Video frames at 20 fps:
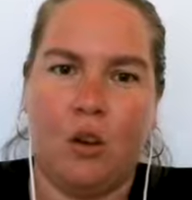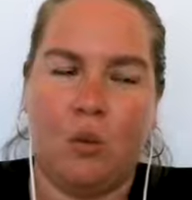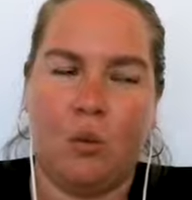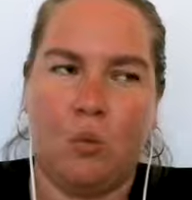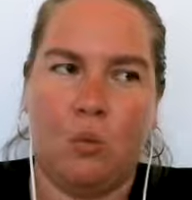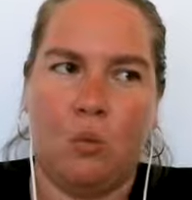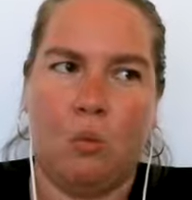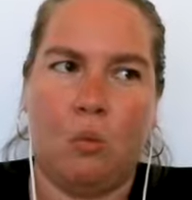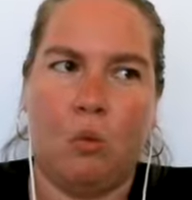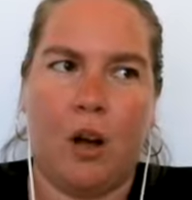
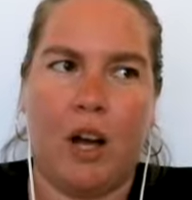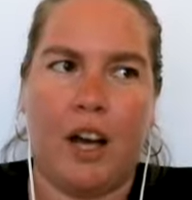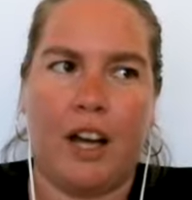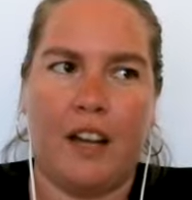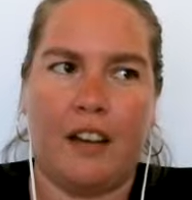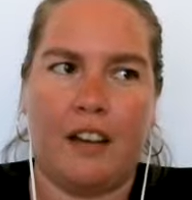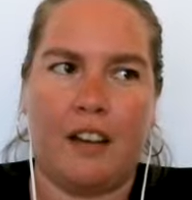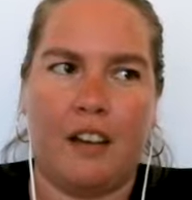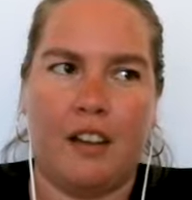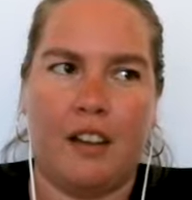
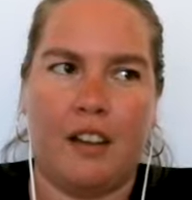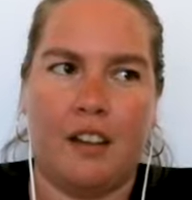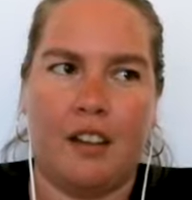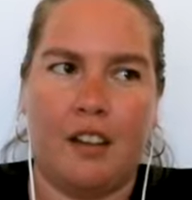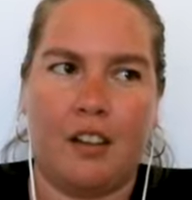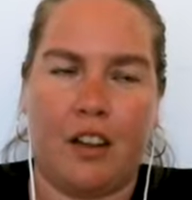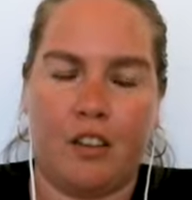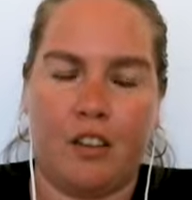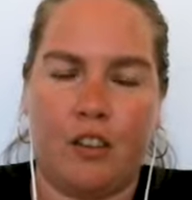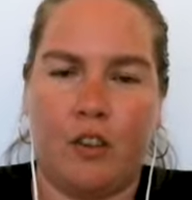
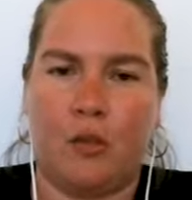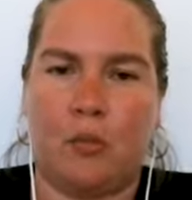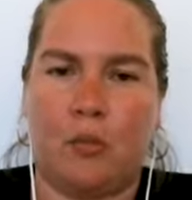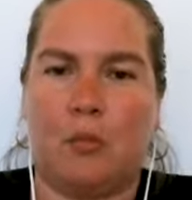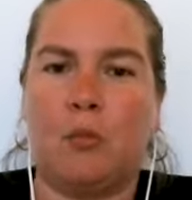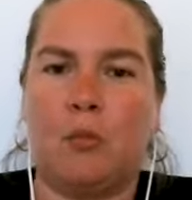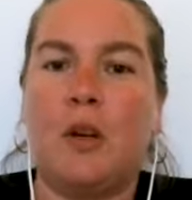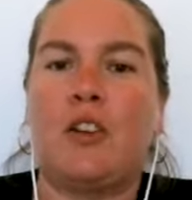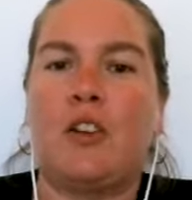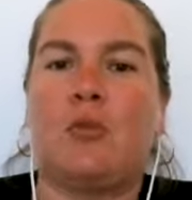
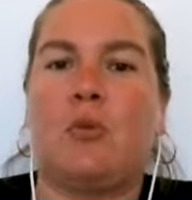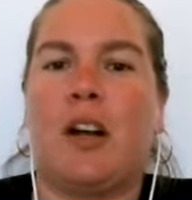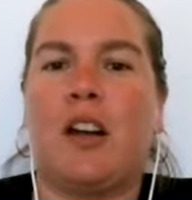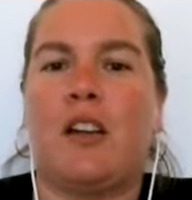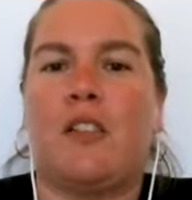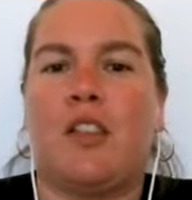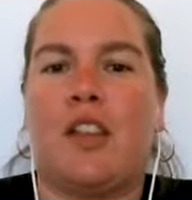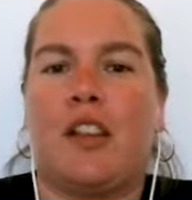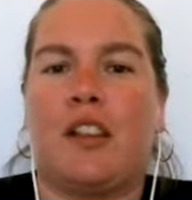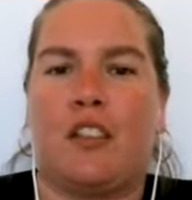which one
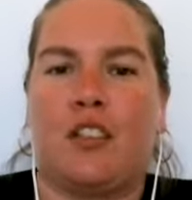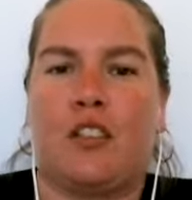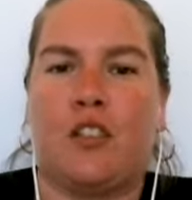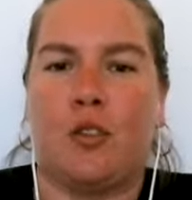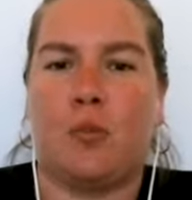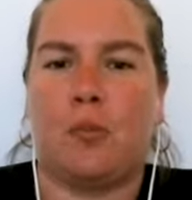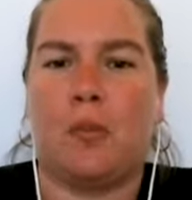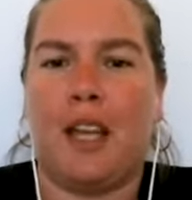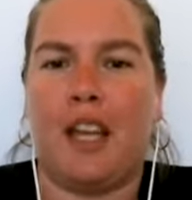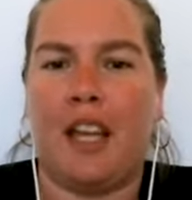of these a
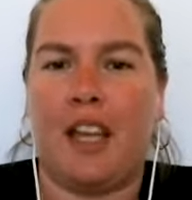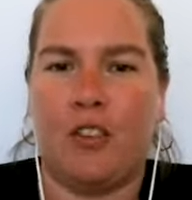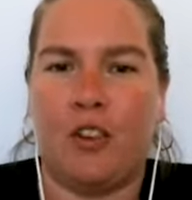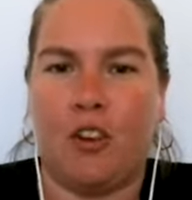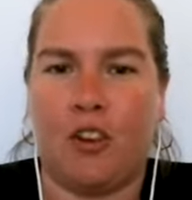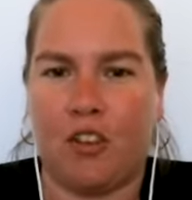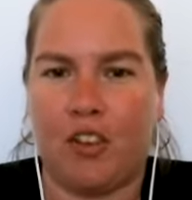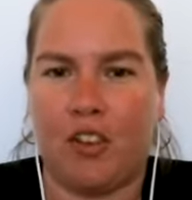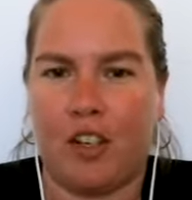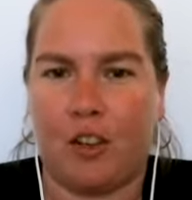certain behavior
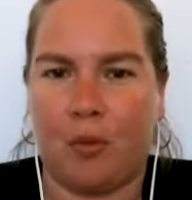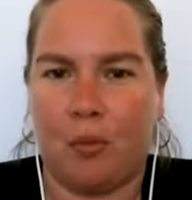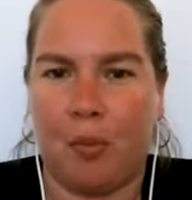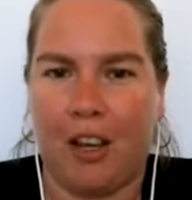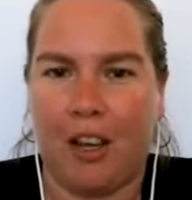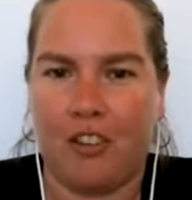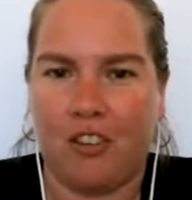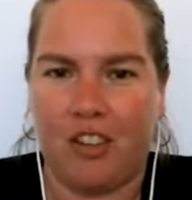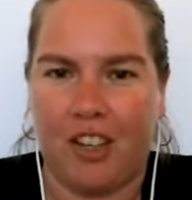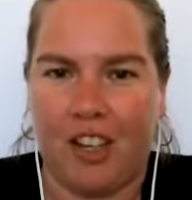is an
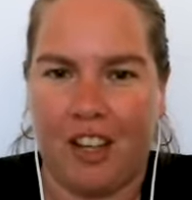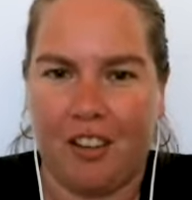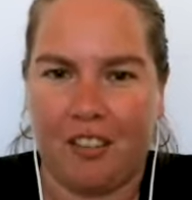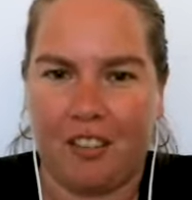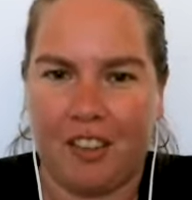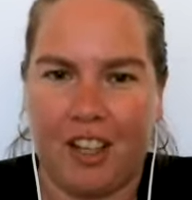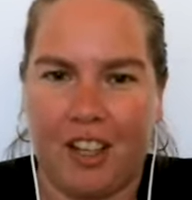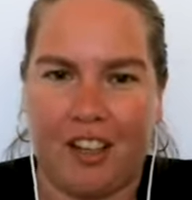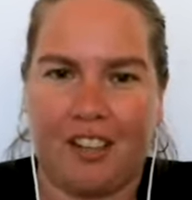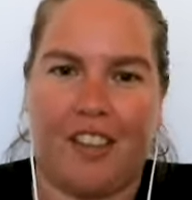expression of.
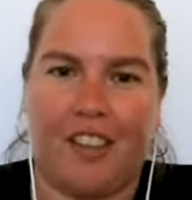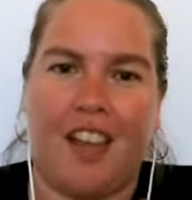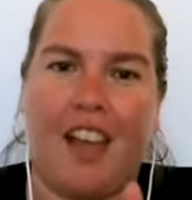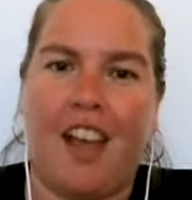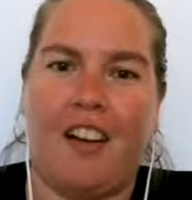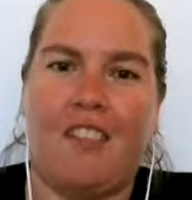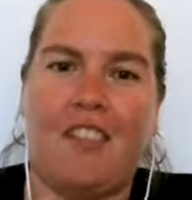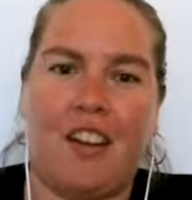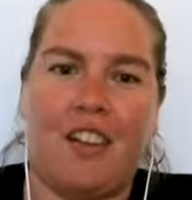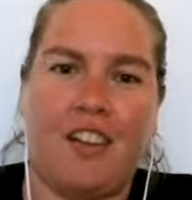Like, do they
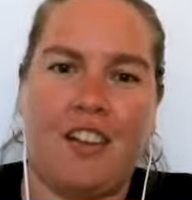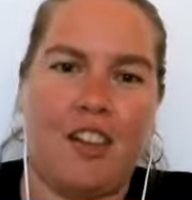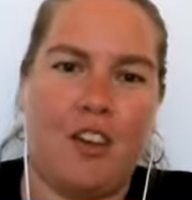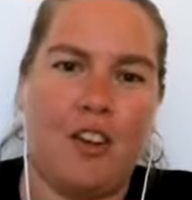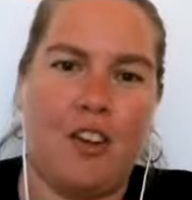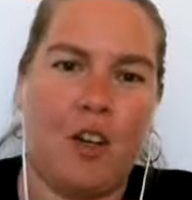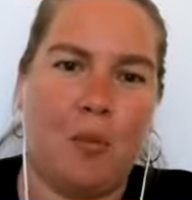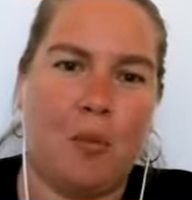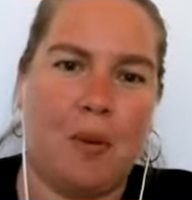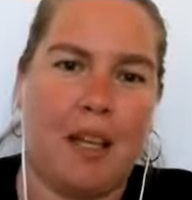have that
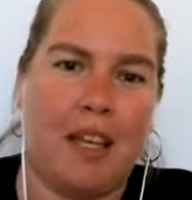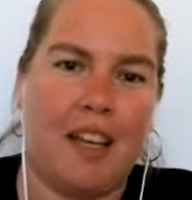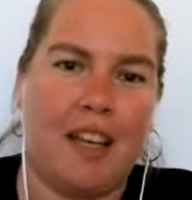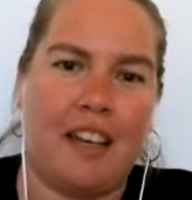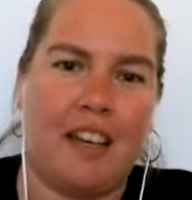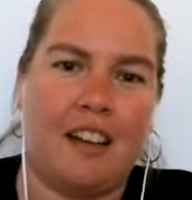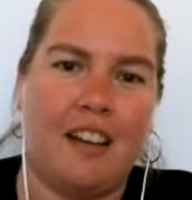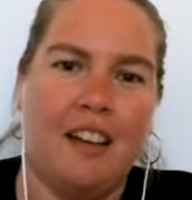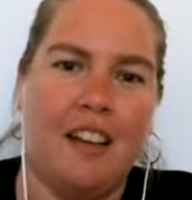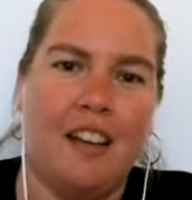security
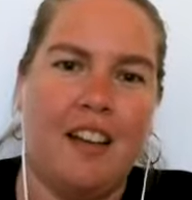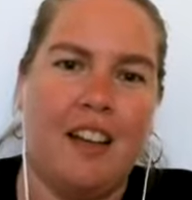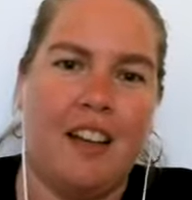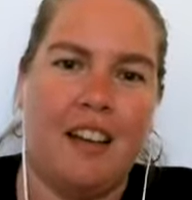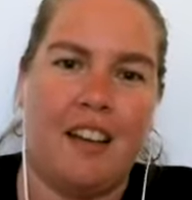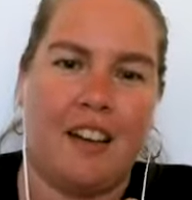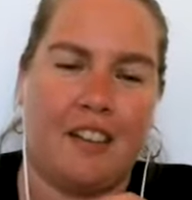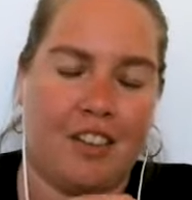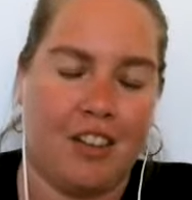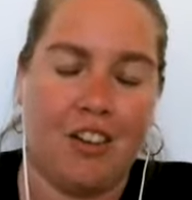blanket,
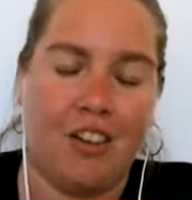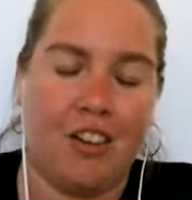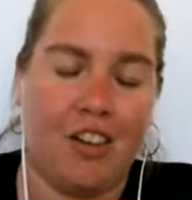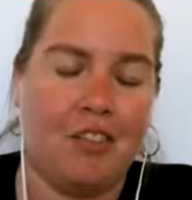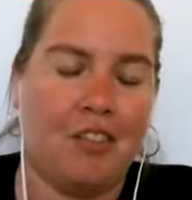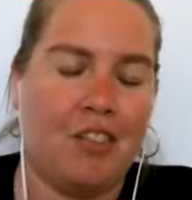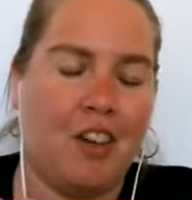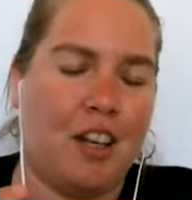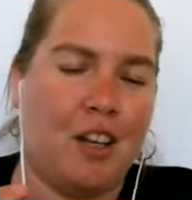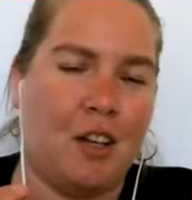that security
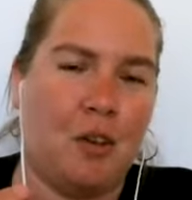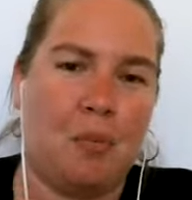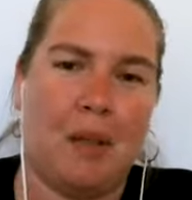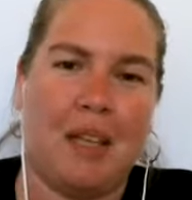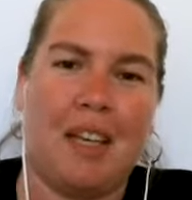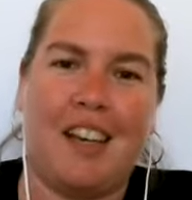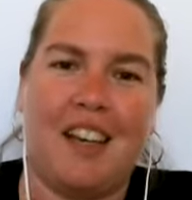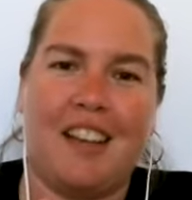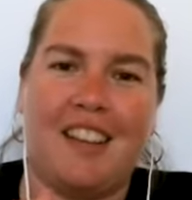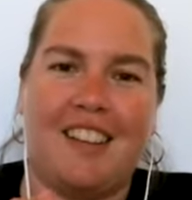fund,
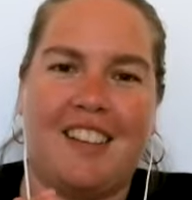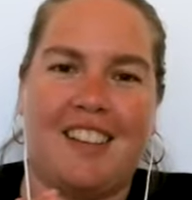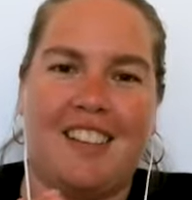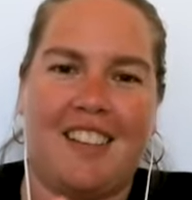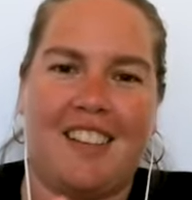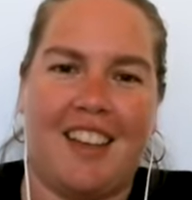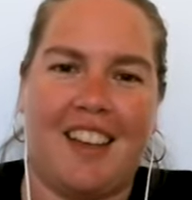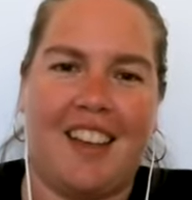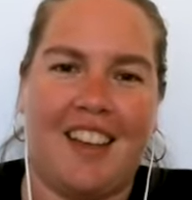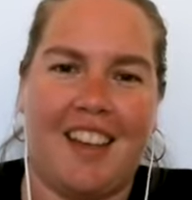because
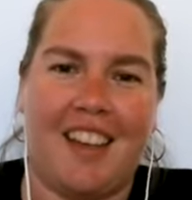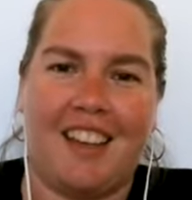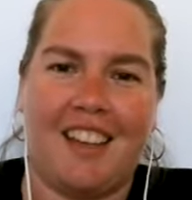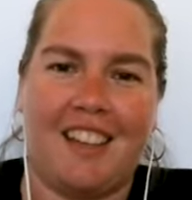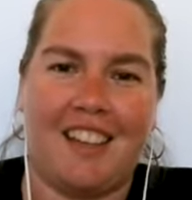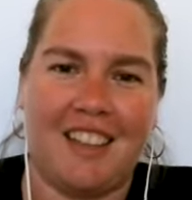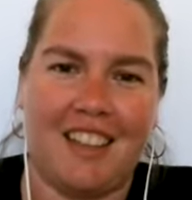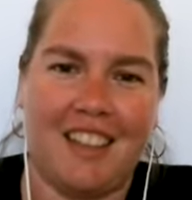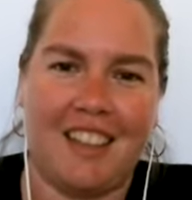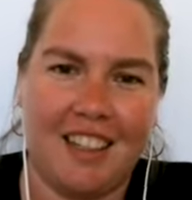they
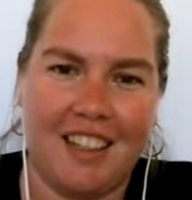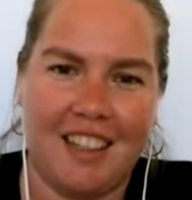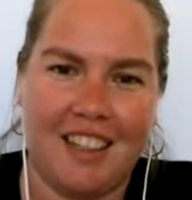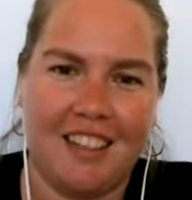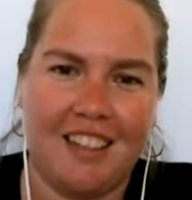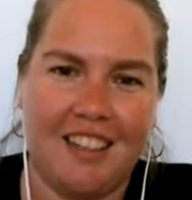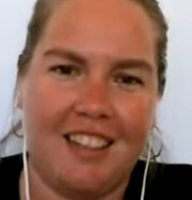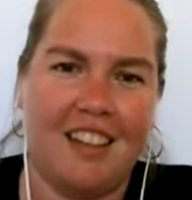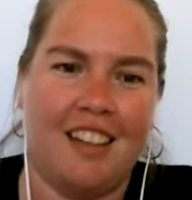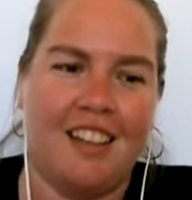
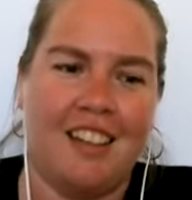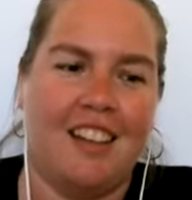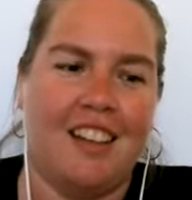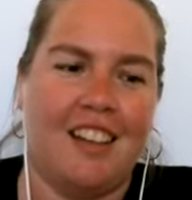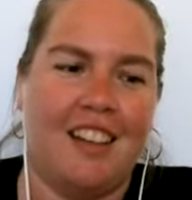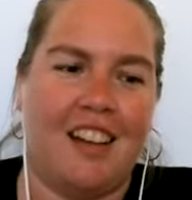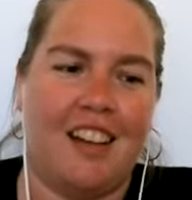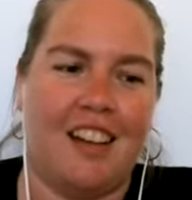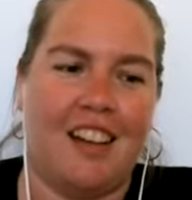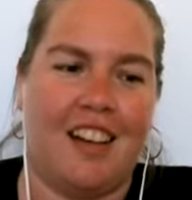need
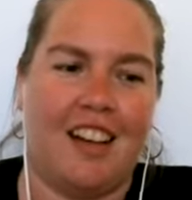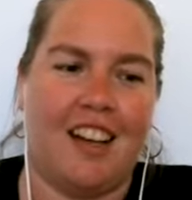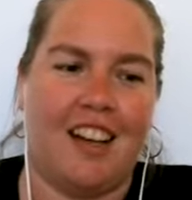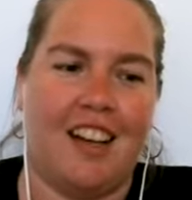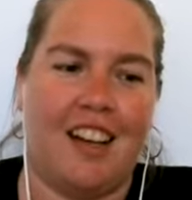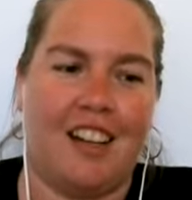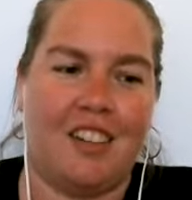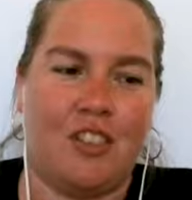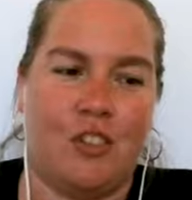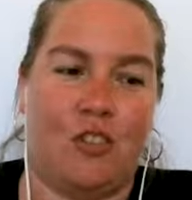
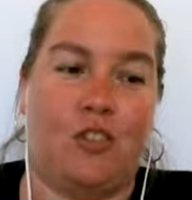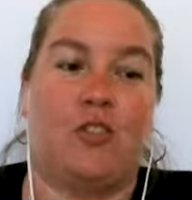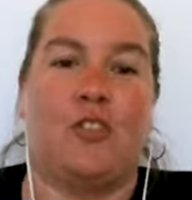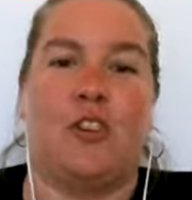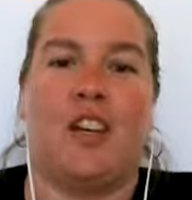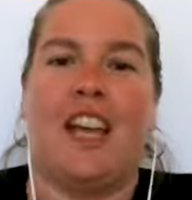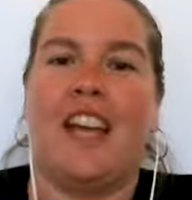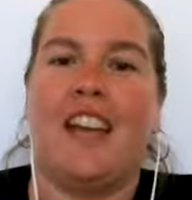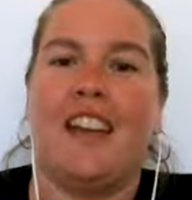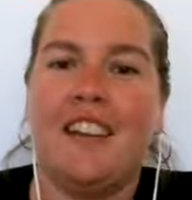to
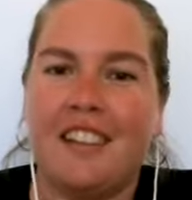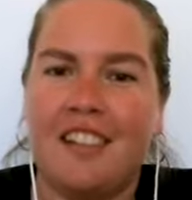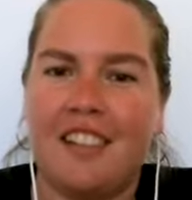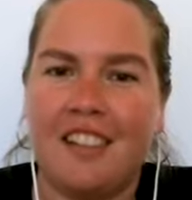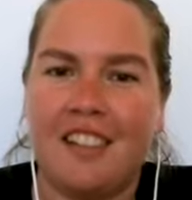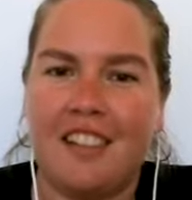create